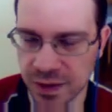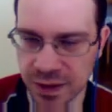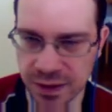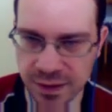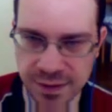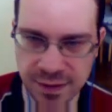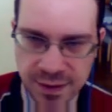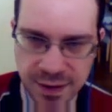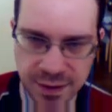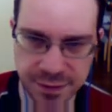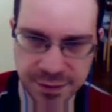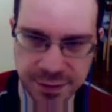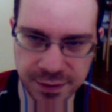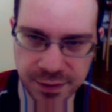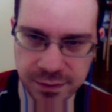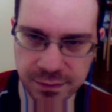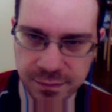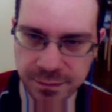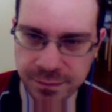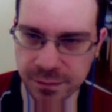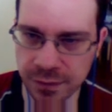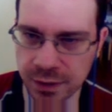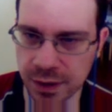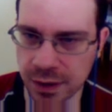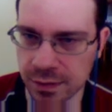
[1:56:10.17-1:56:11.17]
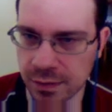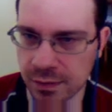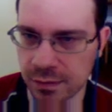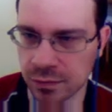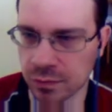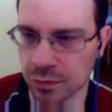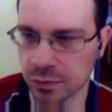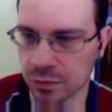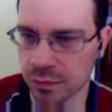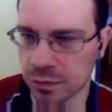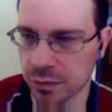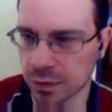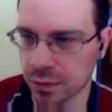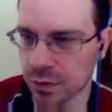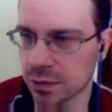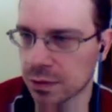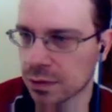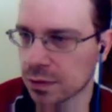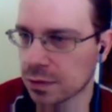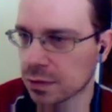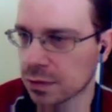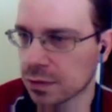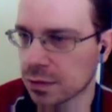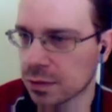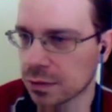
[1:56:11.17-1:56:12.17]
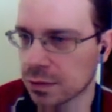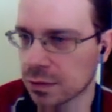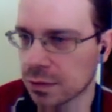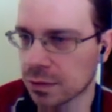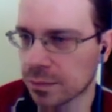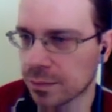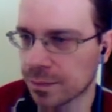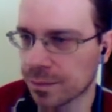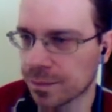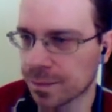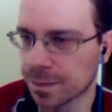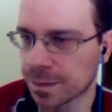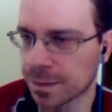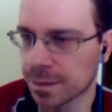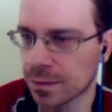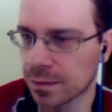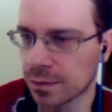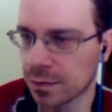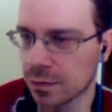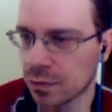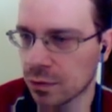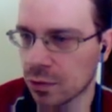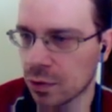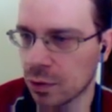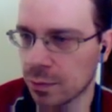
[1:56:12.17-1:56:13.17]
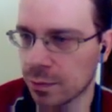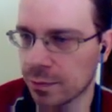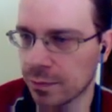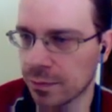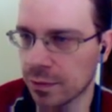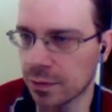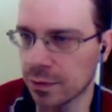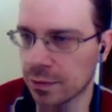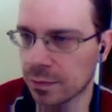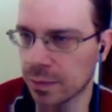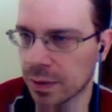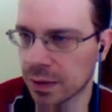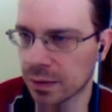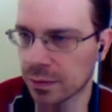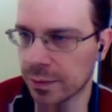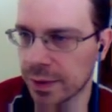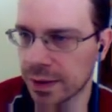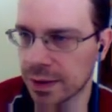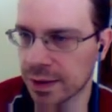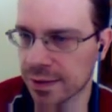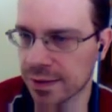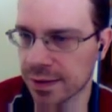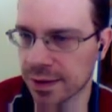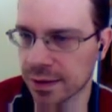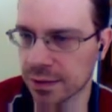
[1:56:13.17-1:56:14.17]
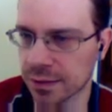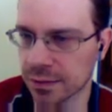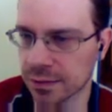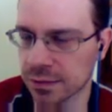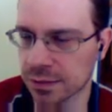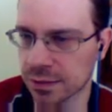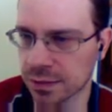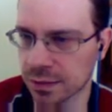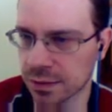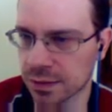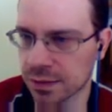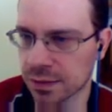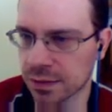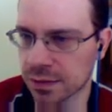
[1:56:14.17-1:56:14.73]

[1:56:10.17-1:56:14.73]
There is nothing for us to hope for, but wait a second.